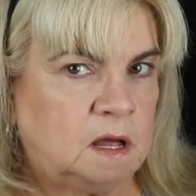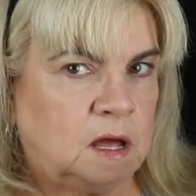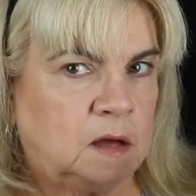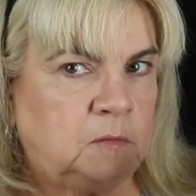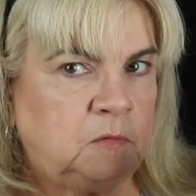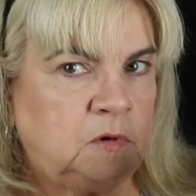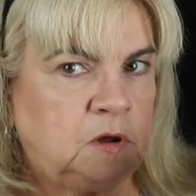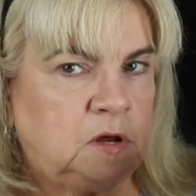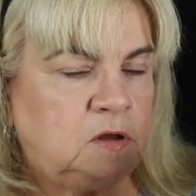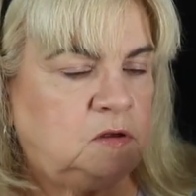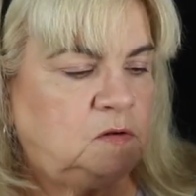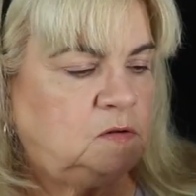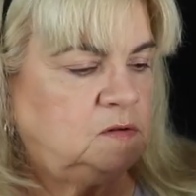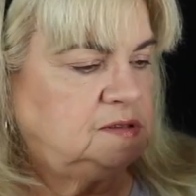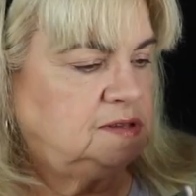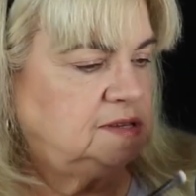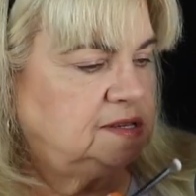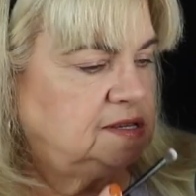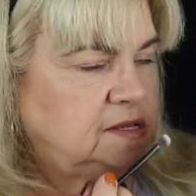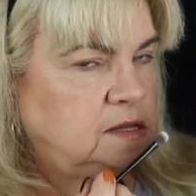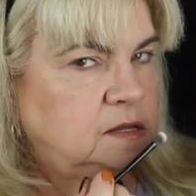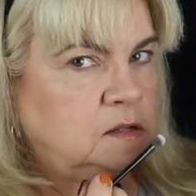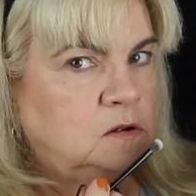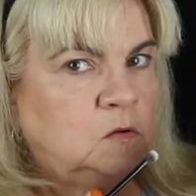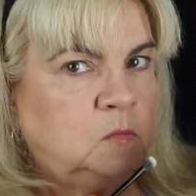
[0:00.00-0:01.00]
I'm going to use
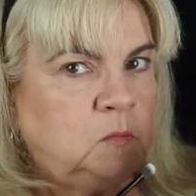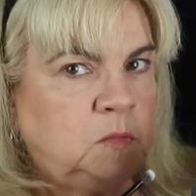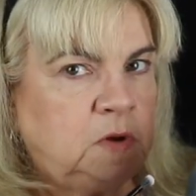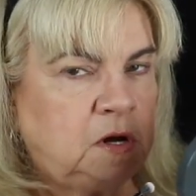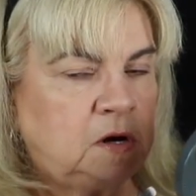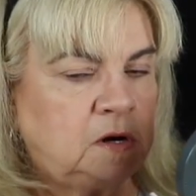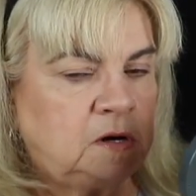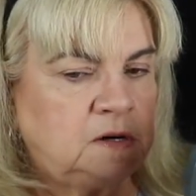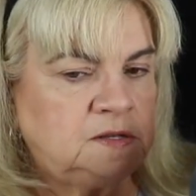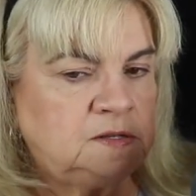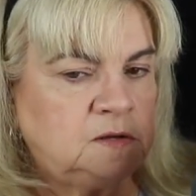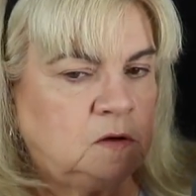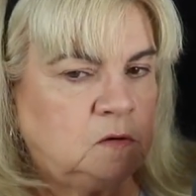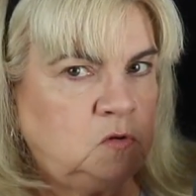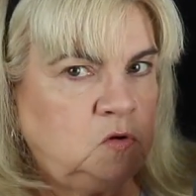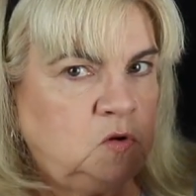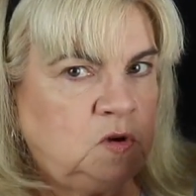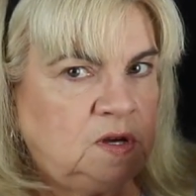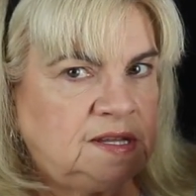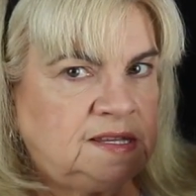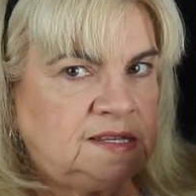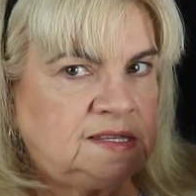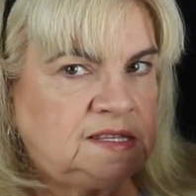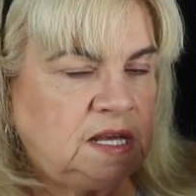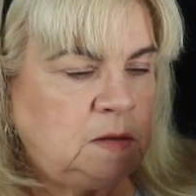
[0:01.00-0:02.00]
this little mirror so
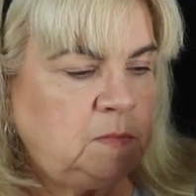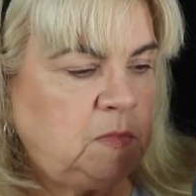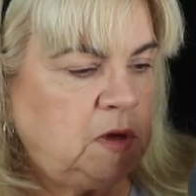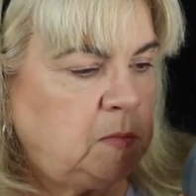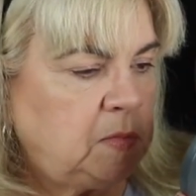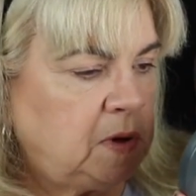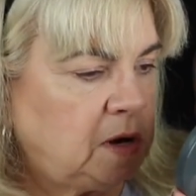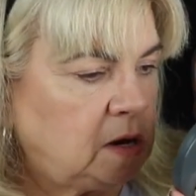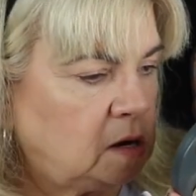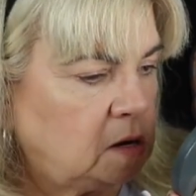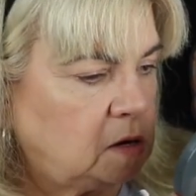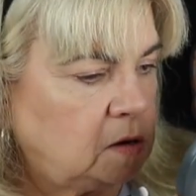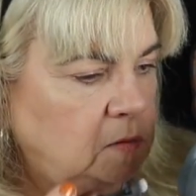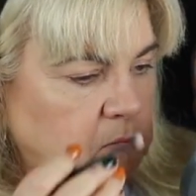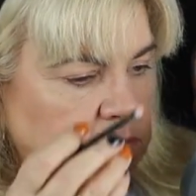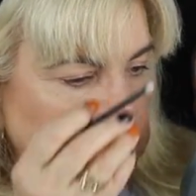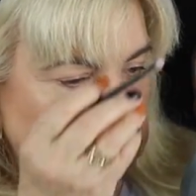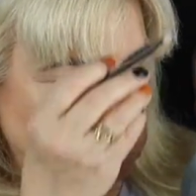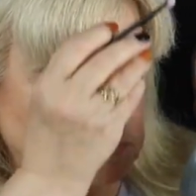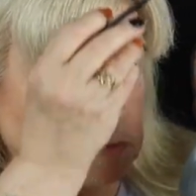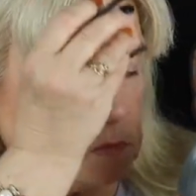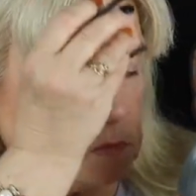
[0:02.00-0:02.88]
you can see me better.